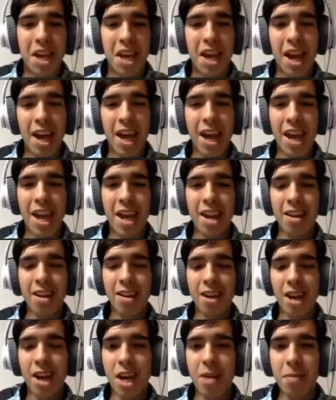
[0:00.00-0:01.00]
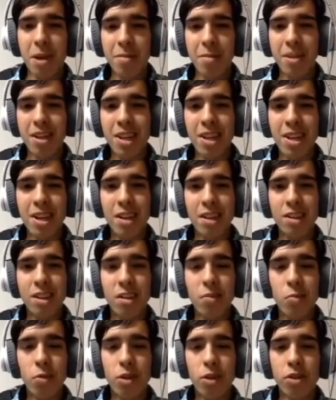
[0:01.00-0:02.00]
And I'm going to cut
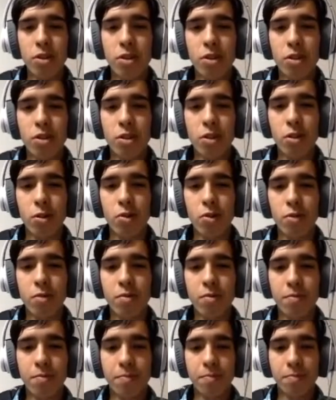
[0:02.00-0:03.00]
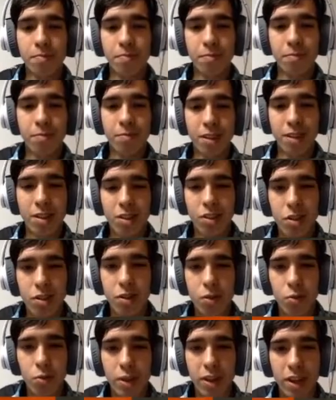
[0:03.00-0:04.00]
somewhere soon so
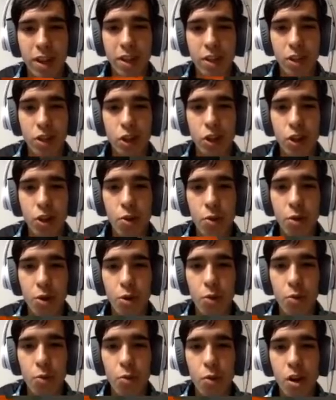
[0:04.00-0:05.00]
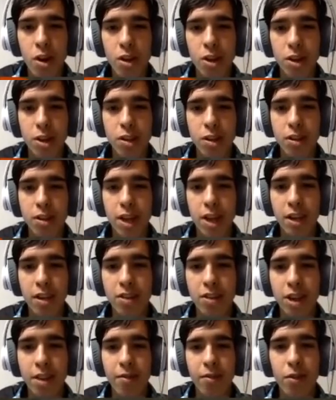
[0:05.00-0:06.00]
that we can show you what
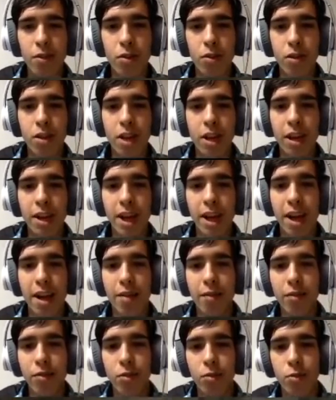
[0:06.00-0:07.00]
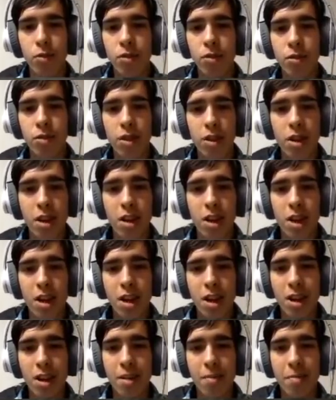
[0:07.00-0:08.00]
things have looked like afterwards.
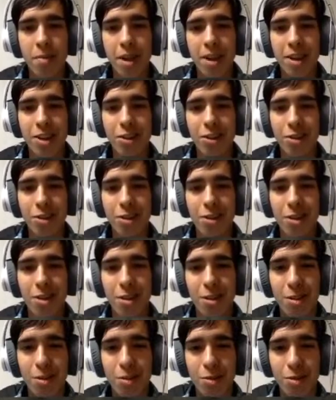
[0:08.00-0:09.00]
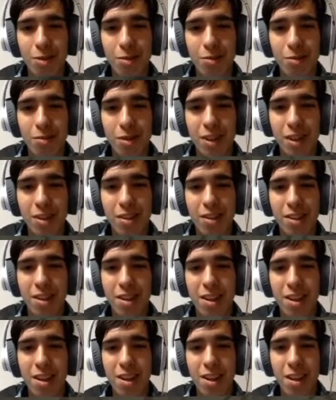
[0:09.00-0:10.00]
I'm going to make sure that all those are fixed.
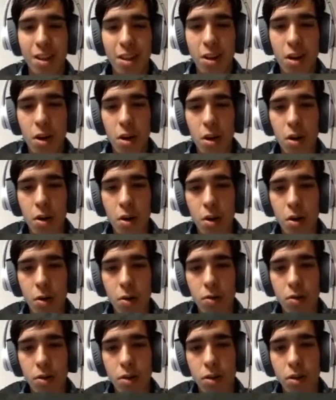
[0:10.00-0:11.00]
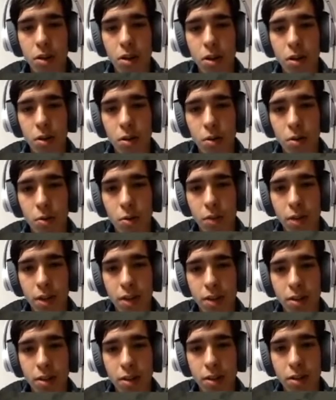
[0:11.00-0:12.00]
Oh, no.
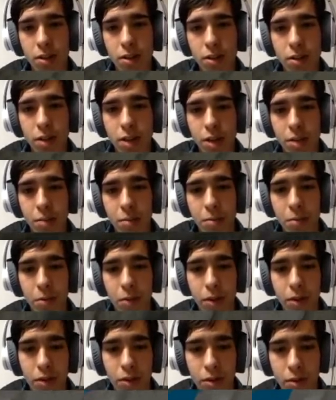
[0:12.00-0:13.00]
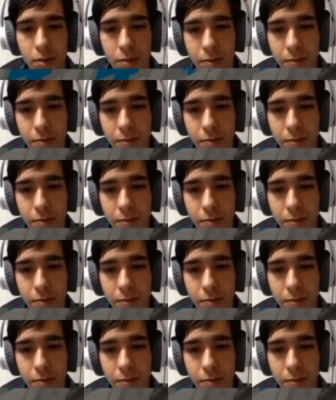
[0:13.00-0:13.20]
That's the steam boiler.